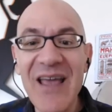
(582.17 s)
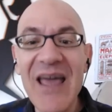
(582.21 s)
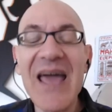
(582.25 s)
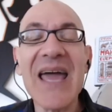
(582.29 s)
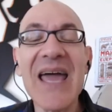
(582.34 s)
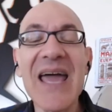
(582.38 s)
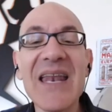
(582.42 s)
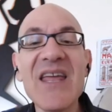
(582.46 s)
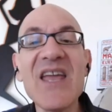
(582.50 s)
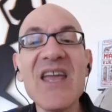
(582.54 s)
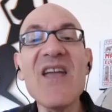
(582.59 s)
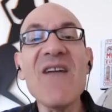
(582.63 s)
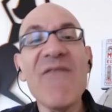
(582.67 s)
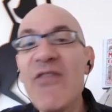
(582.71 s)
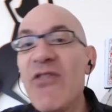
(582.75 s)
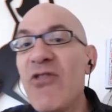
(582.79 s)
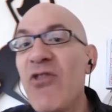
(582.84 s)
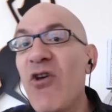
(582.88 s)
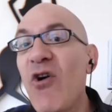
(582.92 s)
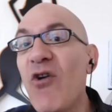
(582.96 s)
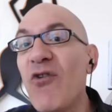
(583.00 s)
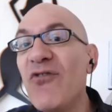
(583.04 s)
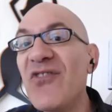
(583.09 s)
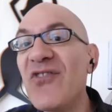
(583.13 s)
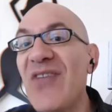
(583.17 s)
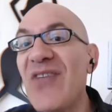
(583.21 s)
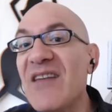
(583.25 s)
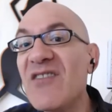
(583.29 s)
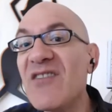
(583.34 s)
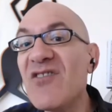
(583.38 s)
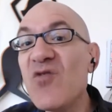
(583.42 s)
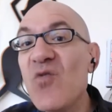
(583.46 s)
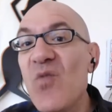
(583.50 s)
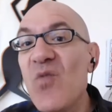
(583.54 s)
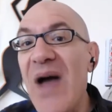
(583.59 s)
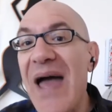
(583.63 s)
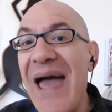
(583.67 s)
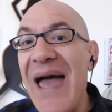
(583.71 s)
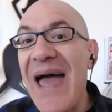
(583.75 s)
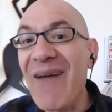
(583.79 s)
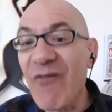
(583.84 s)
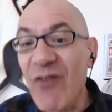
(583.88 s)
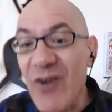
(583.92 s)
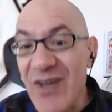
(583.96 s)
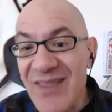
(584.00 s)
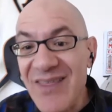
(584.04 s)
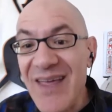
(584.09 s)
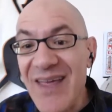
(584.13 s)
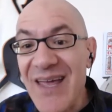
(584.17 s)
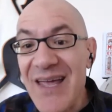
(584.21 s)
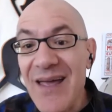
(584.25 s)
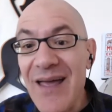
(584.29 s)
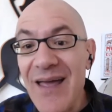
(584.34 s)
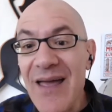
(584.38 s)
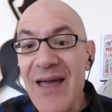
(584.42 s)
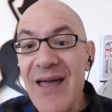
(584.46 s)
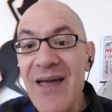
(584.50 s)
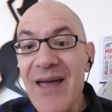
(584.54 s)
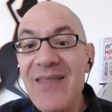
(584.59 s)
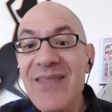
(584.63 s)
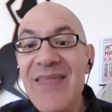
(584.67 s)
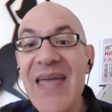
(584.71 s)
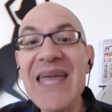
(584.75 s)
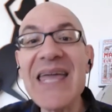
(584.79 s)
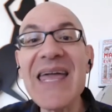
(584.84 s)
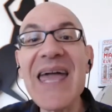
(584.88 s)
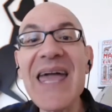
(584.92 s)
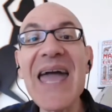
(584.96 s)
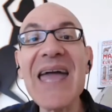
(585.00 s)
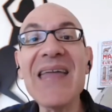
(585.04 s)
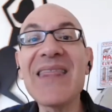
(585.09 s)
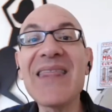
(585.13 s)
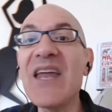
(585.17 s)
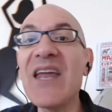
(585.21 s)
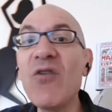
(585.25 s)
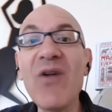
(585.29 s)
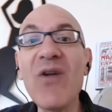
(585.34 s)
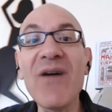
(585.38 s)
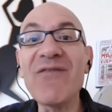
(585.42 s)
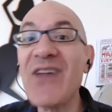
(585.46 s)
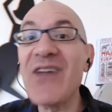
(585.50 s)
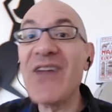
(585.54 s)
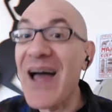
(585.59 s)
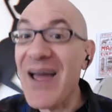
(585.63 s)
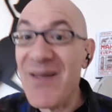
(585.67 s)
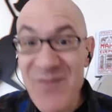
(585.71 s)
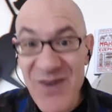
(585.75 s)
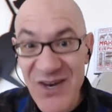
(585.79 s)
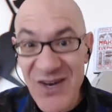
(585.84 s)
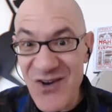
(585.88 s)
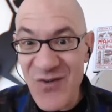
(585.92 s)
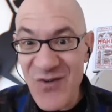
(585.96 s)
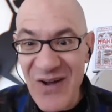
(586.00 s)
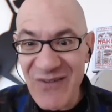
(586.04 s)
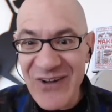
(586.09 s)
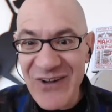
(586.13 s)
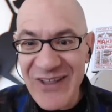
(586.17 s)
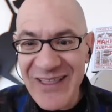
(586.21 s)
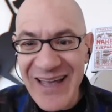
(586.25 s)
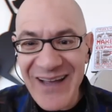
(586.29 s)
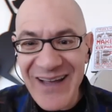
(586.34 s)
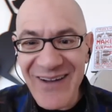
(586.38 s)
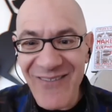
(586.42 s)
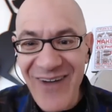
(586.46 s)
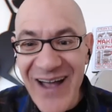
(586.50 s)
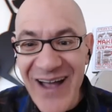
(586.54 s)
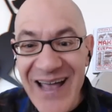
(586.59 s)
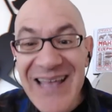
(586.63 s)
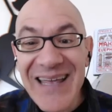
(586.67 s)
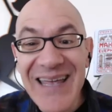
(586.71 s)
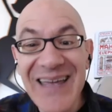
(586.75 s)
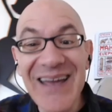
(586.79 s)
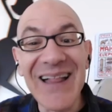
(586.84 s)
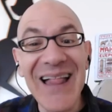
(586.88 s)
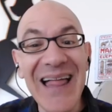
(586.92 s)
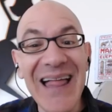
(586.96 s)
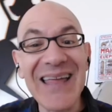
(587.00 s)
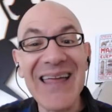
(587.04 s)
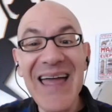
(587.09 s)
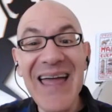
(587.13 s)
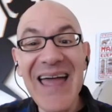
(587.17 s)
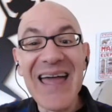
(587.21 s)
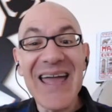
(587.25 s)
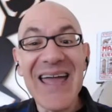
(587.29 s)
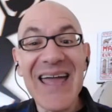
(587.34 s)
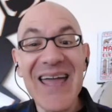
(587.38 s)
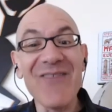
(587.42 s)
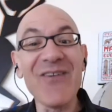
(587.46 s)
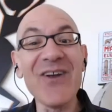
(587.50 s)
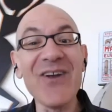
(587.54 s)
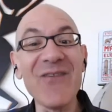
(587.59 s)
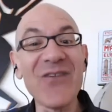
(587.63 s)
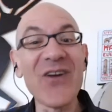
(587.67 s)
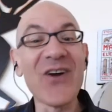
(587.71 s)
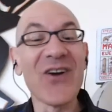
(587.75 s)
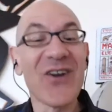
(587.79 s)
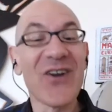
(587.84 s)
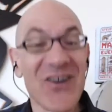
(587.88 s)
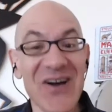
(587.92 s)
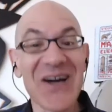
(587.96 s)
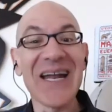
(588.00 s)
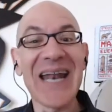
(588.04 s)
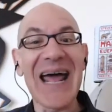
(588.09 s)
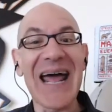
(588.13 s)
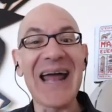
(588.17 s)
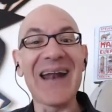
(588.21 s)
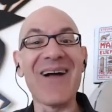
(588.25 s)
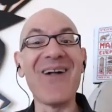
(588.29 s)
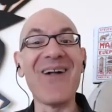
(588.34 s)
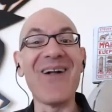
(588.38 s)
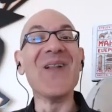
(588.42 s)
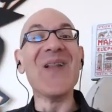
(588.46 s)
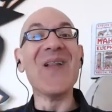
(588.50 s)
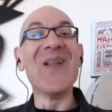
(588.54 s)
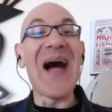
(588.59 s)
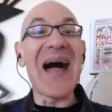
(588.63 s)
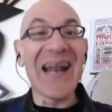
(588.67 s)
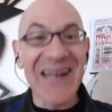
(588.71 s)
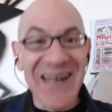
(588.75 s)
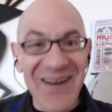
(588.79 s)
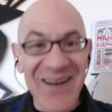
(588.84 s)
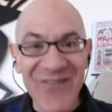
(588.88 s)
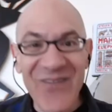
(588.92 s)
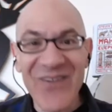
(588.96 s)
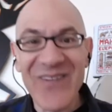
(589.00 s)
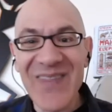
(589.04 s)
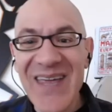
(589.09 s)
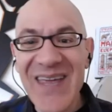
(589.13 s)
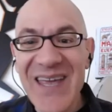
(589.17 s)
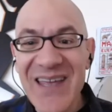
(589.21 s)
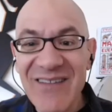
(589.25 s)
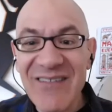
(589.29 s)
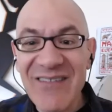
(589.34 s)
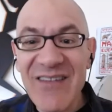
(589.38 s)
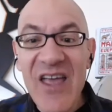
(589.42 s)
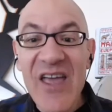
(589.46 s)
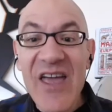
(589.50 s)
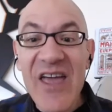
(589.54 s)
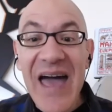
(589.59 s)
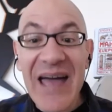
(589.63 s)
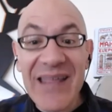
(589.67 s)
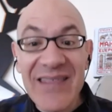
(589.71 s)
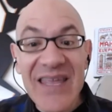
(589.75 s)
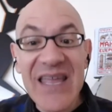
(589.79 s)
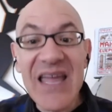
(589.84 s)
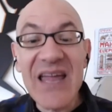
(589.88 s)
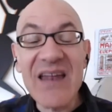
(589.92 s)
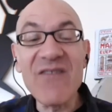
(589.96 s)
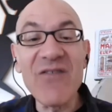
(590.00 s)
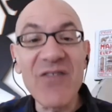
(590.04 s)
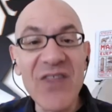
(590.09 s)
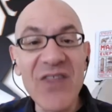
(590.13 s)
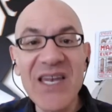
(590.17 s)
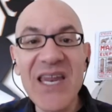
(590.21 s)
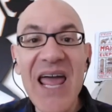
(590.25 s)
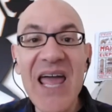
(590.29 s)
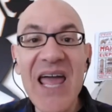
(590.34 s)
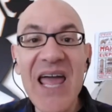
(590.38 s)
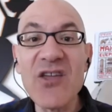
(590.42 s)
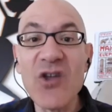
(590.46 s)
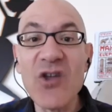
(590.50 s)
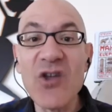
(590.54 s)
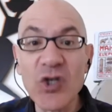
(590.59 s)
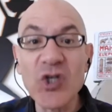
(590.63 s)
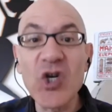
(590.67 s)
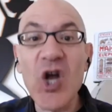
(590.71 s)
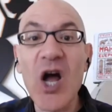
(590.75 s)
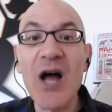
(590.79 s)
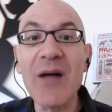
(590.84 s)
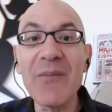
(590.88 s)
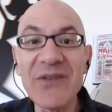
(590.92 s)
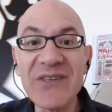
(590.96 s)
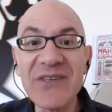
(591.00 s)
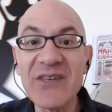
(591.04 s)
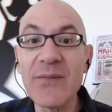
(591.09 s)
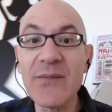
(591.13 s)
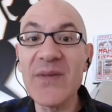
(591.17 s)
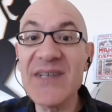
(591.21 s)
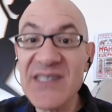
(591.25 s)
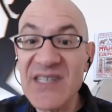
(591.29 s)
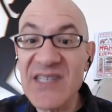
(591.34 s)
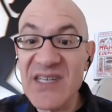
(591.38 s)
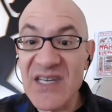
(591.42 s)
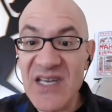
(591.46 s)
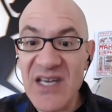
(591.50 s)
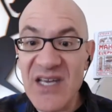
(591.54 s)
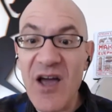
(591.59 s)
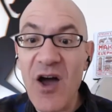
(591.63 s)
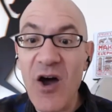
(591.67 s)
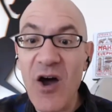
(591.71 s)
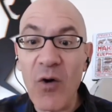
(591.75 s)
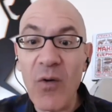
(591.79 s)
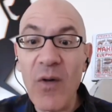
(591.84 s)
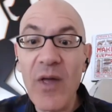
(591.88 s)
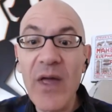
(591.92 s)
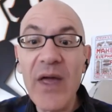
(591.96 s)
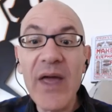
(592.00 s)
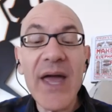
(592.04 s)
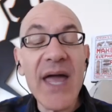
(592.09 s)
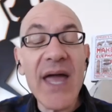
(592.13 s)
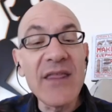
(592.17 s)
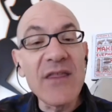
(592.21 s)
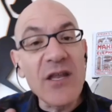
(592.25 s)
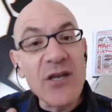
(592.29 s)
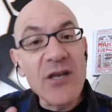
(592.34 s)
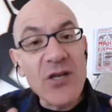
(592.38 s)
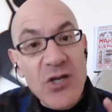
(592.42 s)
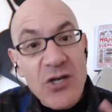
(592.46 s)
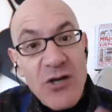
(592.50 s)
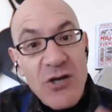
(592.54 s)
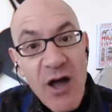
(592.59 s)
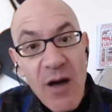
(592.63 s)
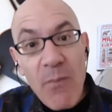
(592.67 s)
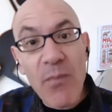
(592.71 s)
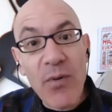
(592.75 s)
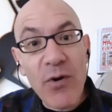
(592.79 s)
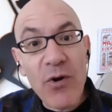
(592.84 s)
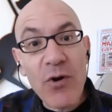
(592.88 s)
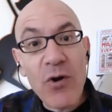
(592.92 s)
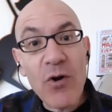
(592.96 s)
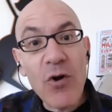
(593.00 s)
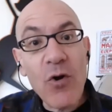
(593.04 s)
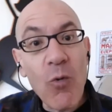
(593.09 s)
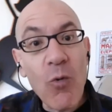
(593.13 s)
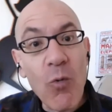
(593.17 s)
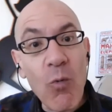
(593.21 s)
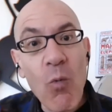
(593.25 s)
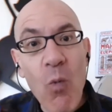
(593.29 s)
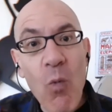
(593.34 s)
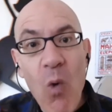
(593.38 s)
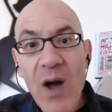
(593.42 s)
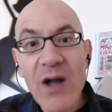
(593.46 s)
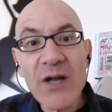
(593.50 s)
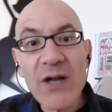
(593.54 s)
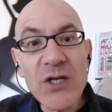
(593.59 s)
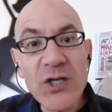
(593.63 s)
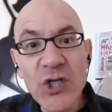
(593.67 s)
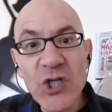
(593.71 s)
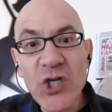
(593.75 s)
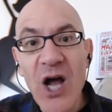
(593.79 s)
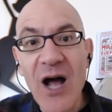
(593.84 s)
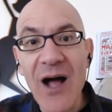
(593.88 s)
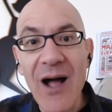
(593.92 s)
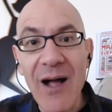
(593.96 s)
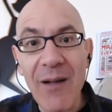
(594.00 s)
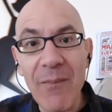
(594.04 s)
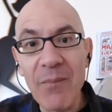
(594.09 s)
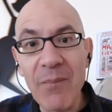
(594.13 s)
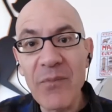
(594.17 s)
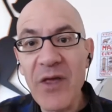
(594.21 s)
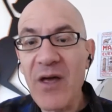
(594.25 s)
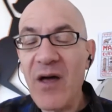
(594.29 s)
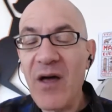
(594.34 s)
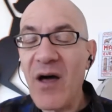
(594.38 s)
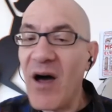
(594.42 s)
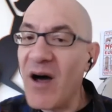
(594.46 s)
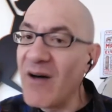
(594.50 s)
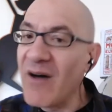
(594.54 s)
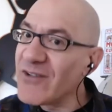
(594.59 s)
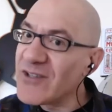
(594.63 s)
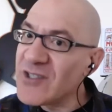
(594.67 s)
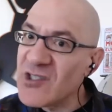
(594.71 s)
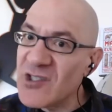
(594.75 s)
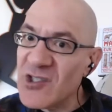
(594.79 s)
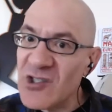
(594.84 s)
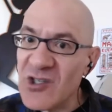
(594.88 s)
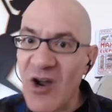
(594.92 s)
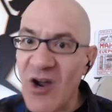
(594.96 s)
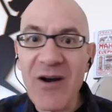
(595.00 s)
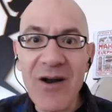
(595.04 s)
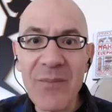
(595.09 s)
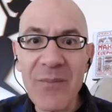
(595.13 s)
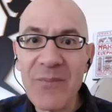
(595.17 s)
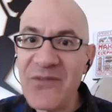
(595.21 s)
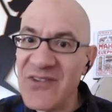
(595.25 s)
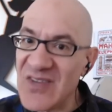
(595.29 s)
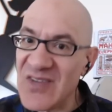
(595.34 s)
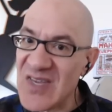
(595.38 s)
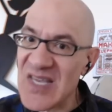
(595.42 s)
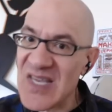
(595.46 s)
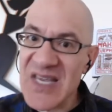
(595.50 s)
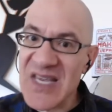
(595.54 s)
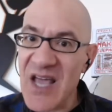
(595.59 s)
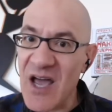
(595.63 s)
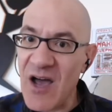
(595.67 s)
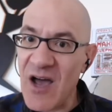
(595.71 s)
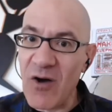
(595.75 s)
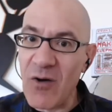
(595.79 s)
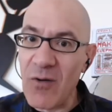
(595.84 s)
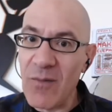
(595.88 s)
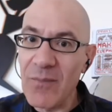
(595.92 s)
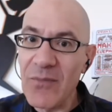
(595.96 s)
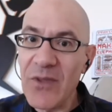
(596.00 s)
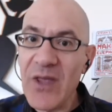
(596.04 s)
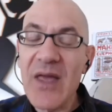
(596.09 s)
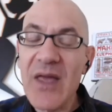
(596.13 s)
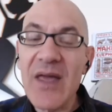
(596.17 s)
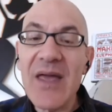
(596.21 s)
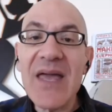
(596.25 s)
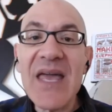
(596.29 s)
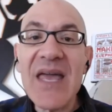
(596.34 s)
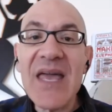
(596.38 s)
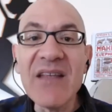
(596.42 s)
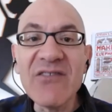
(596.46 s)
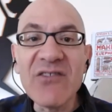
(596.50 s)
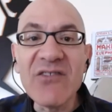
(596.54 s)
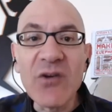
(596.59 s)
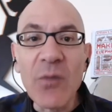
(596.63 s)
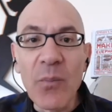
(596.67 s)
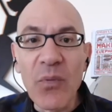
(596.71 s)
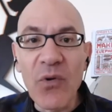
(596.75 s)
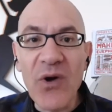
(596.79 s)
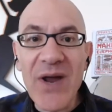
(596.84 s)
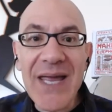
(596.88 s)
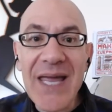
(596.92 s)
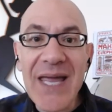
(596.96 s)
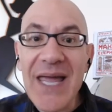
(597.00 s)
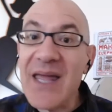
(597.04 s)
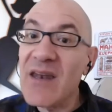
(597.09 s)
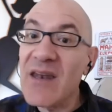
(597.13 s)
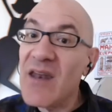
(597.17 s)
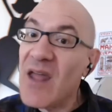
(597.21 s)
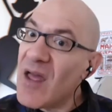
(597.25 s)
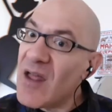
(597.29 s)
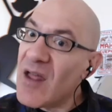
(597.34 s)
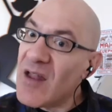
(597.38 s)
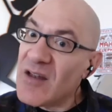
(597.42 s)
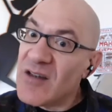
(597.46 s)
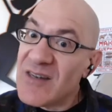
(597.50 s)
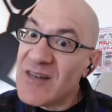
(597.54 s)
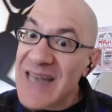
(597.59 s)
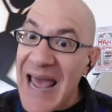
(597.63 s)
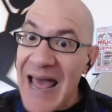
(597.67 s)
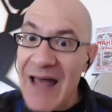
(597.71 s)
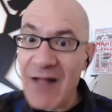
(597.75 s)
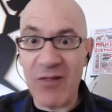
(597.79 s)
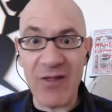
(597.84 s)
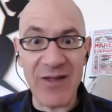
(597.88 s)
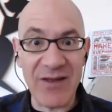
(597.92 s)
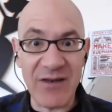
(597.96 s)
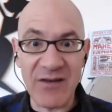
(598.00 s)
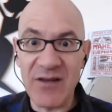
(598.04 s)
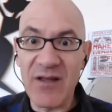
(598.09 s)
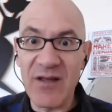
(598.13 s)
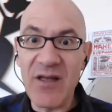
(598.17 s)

And even those that do everything, they can't, they don't have time to do everything, right? You're like, even if you're good at a lot of different things, at the end of the day, your job is to be C E O, and the number one job of a startup C E O is to bring in talent.